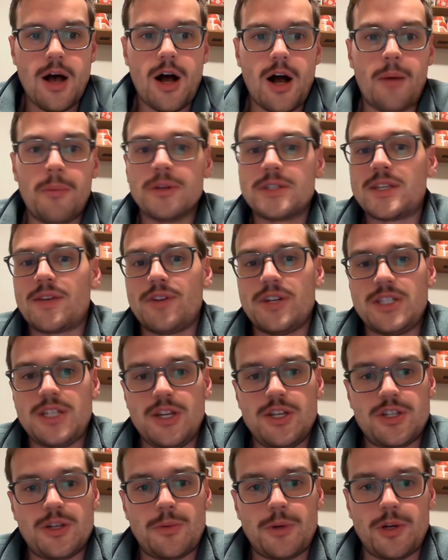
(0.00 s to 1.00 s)
Almost every
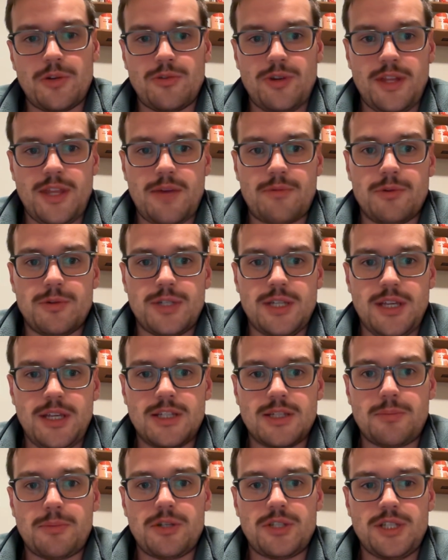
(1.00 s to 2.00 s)
teacher would agree that
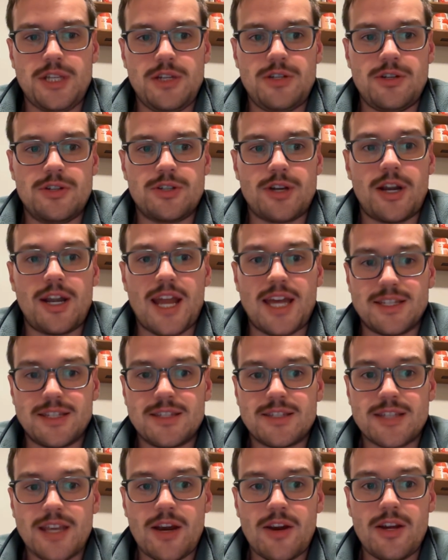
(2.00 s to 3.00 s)
routines and procedures are
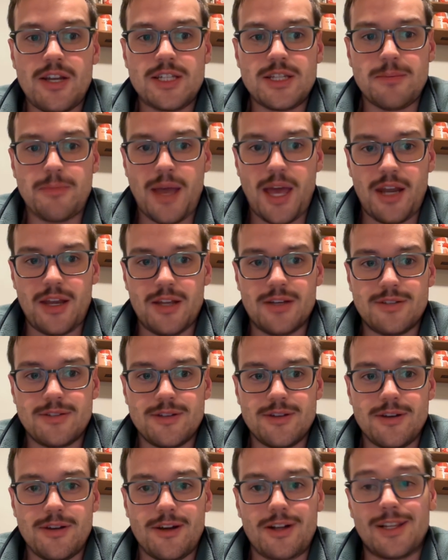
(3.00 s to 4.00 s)
necessary to manage
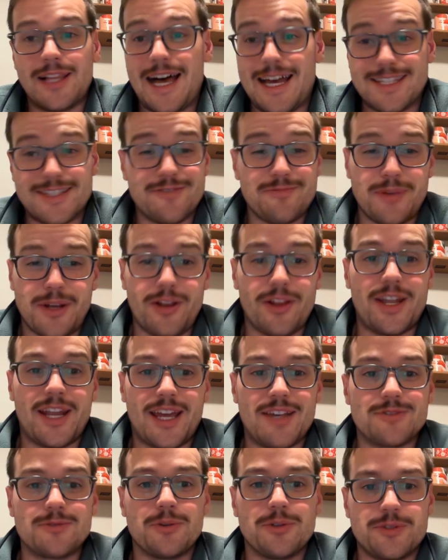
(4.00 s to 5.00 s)
a class of middle and
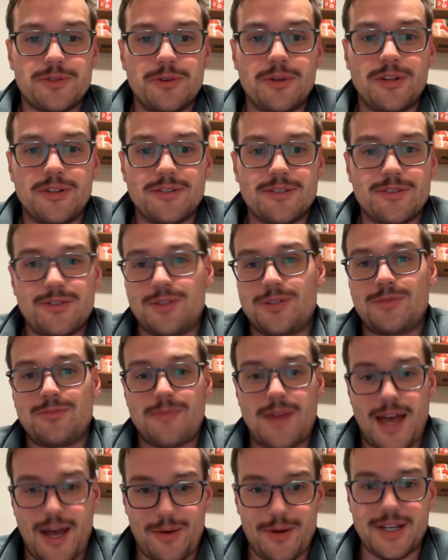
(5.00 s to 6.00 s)
high school students, just
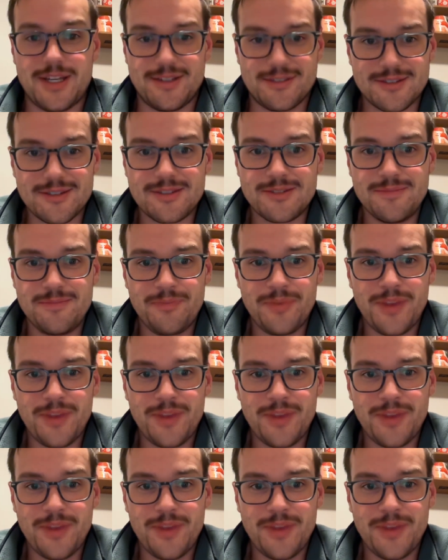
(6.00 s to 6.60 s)
how it is.